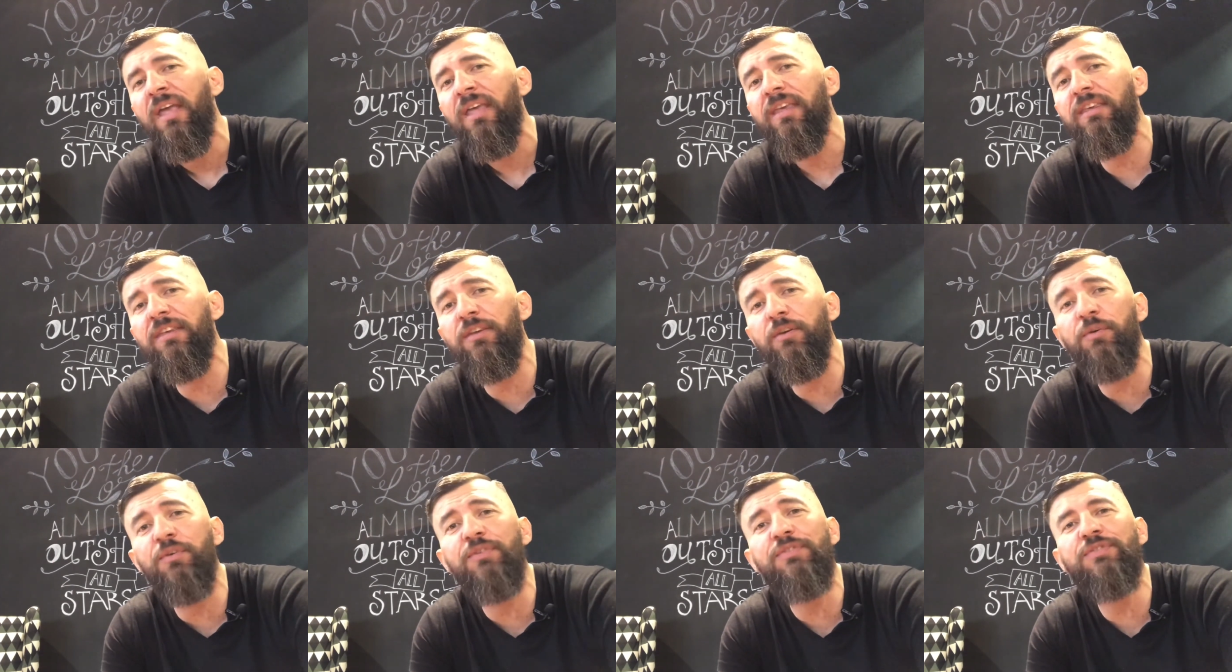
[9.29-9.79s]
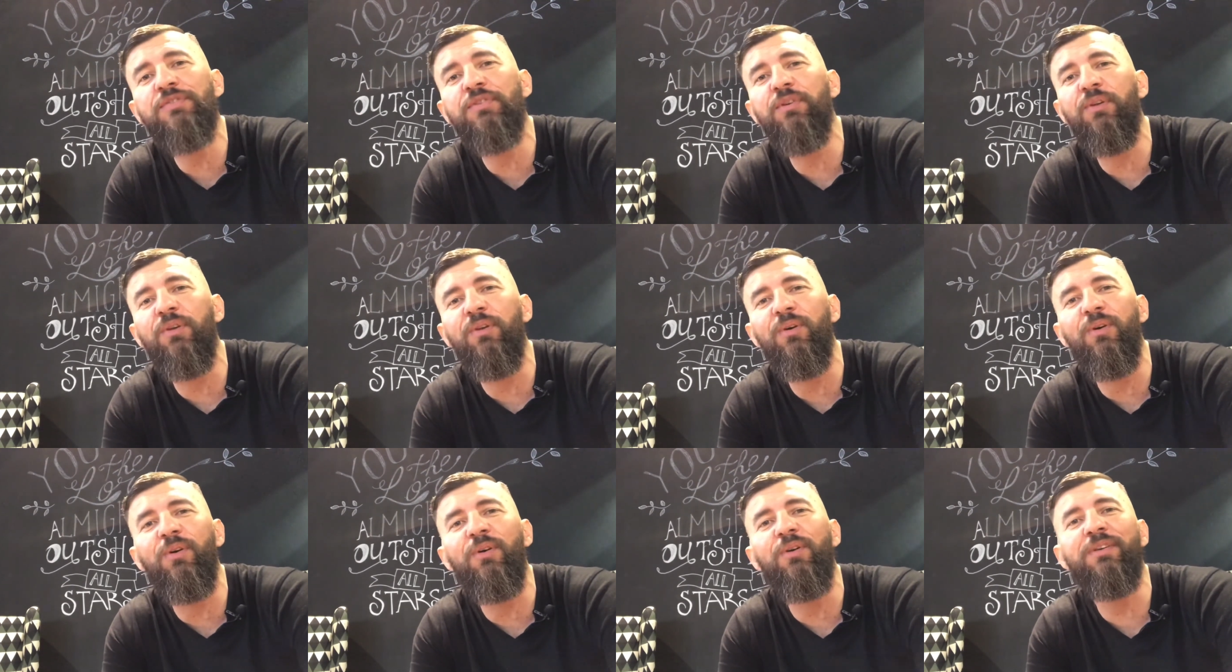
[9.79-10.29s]
used to
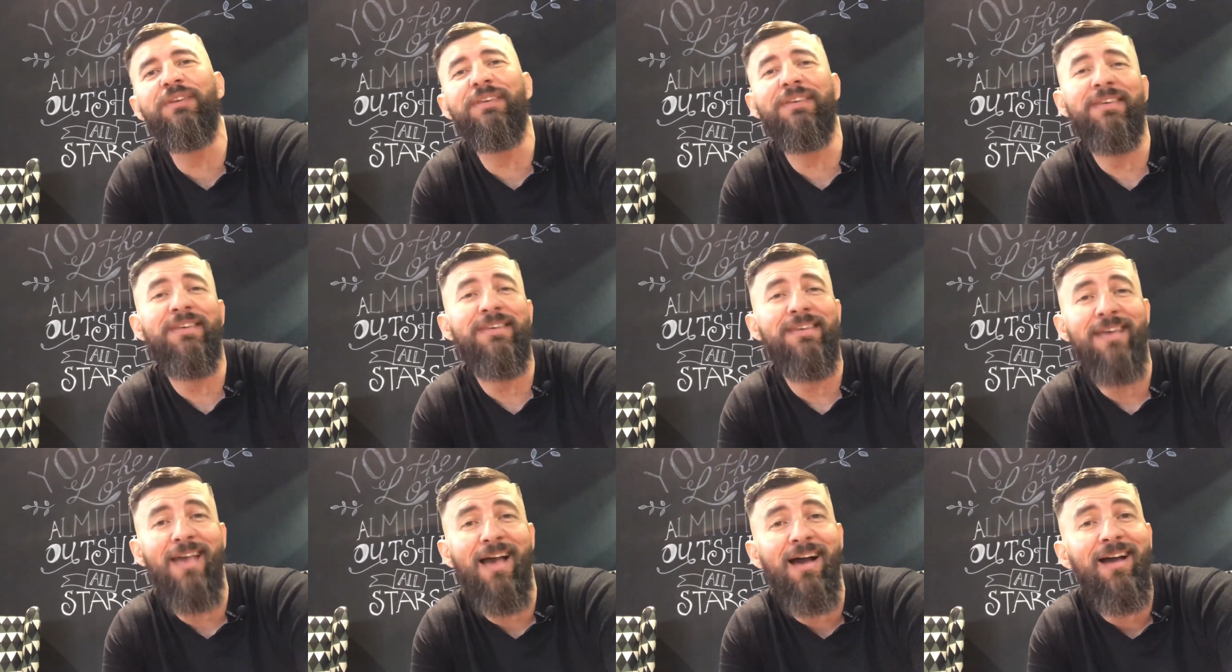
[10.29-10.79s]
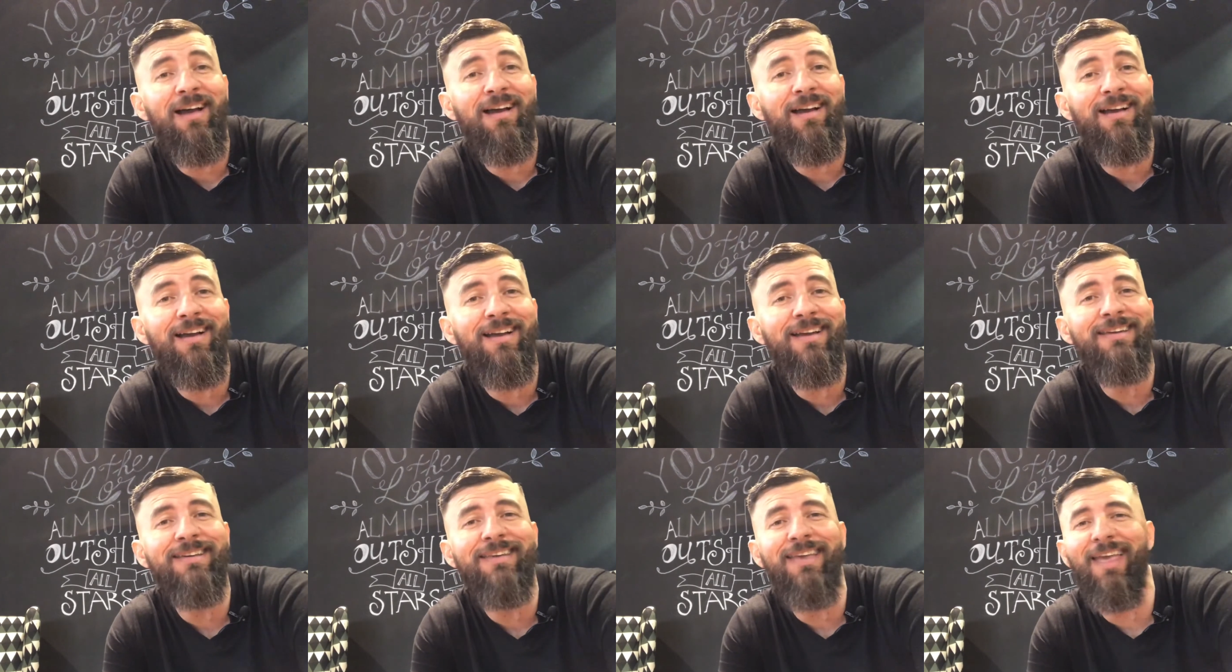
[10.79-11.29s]
look
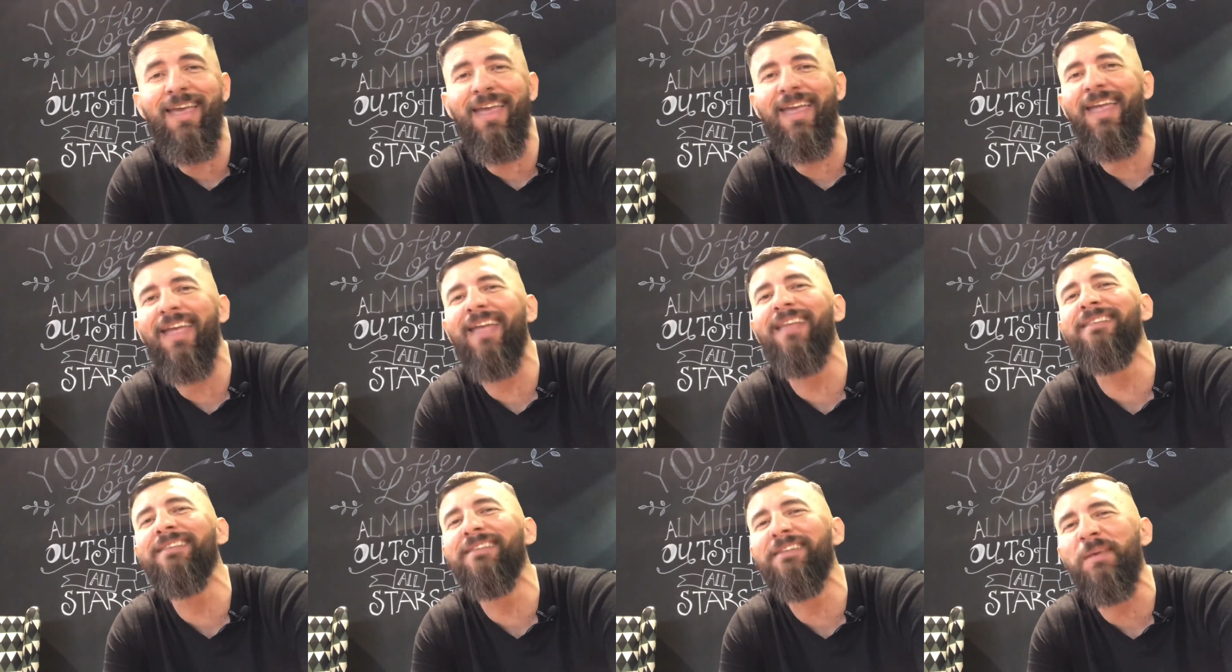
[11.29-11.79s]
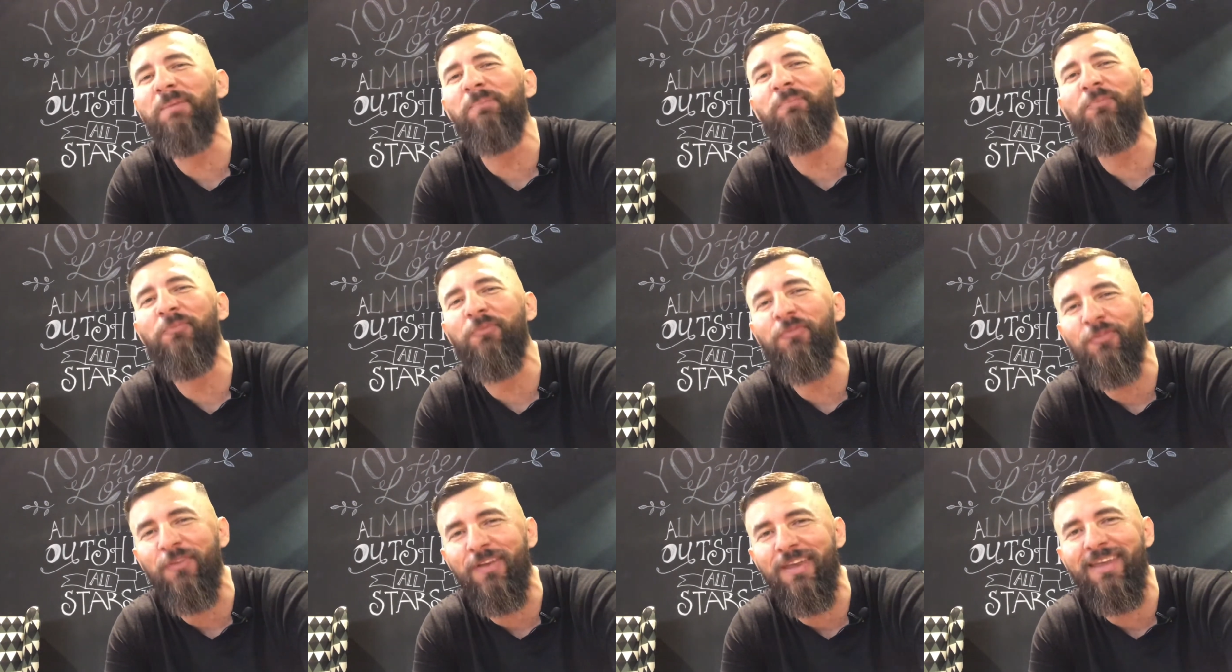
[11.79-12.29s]
young and keep
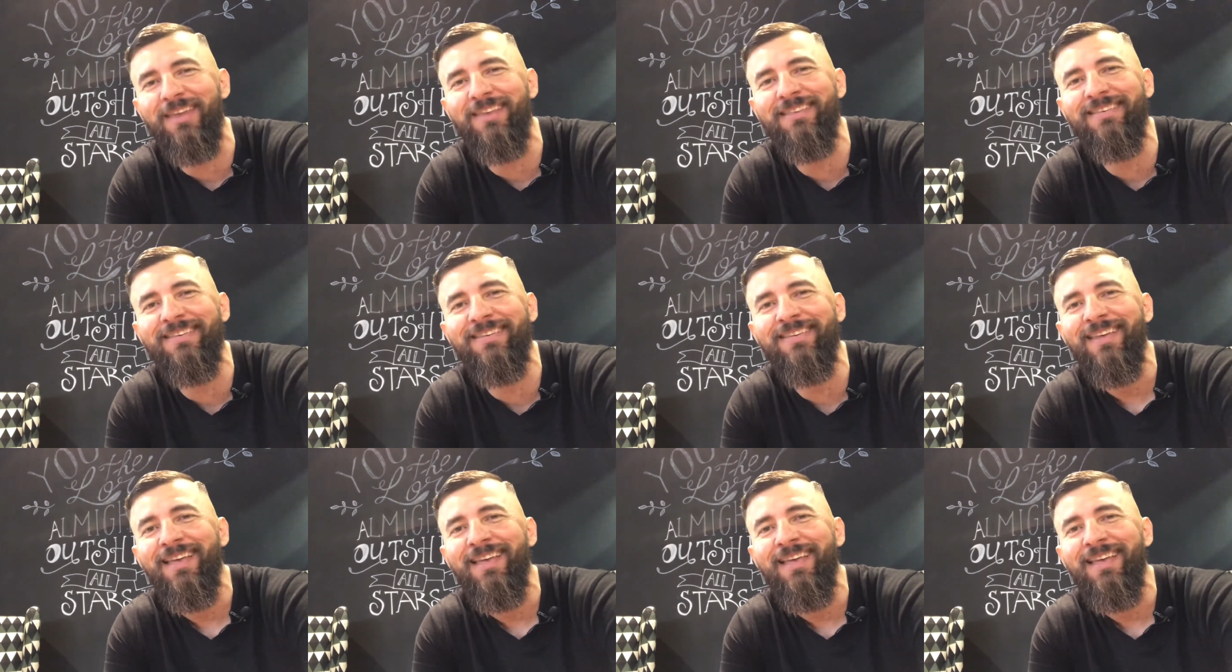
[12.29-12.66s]
fit,